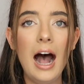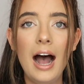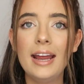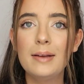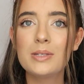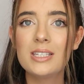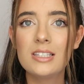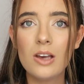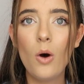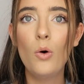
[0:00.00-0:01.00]
I am
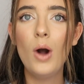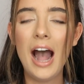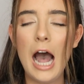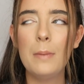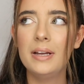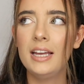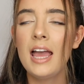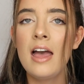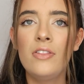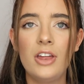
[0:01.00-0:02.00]
so
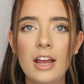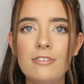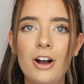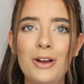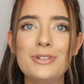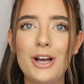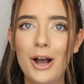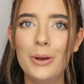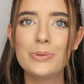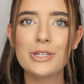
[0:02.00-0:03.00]
happy that I found a
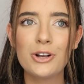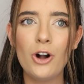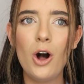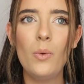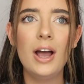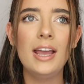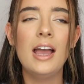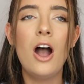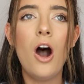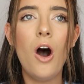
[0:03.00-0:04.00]
house in
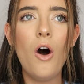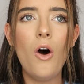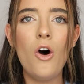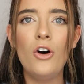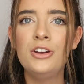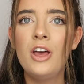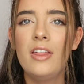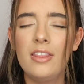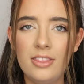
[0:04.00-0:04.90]
Galway and